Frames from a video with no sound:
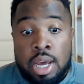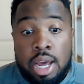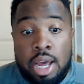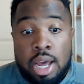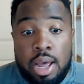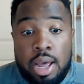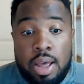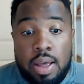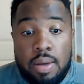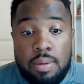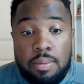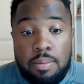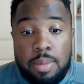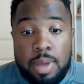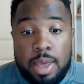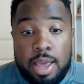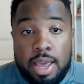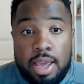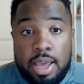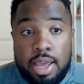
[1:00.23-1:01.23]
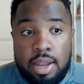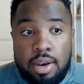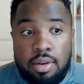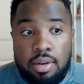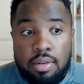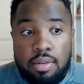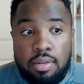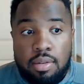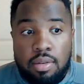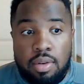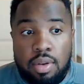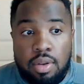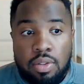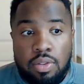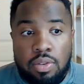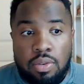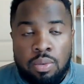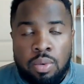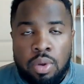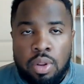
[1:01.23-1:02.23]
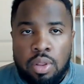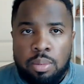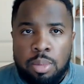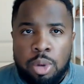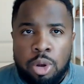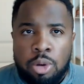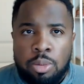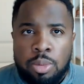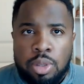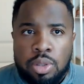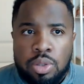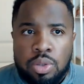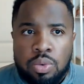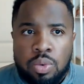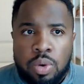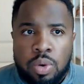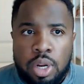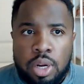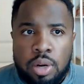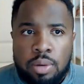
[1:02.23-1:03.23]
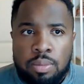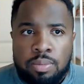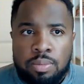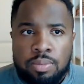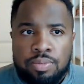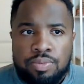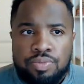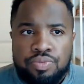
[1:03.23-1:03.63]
And it's one of the moments where,